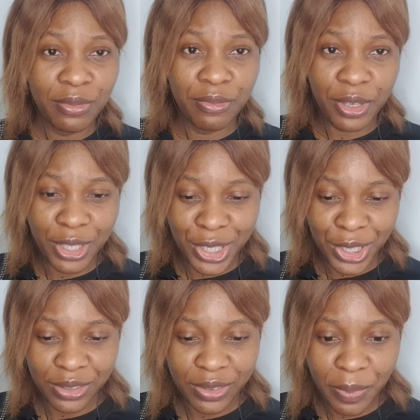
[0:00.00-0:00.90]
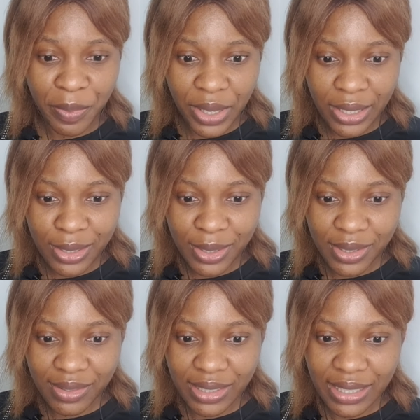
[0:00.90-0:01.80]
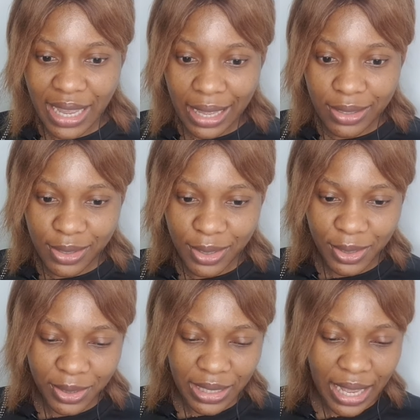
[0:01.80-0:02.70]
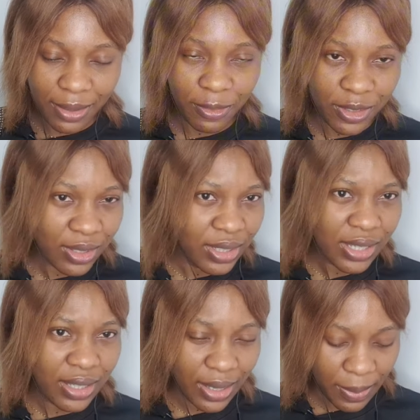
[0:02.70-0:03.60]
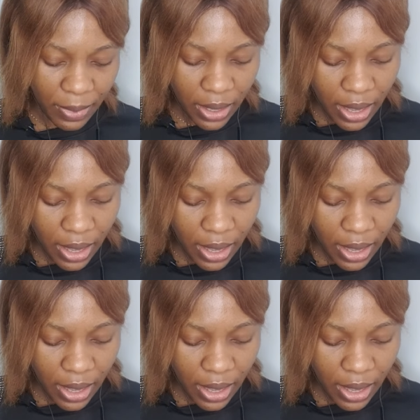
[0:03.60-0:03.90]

video for me to react on, like, for suggesting him.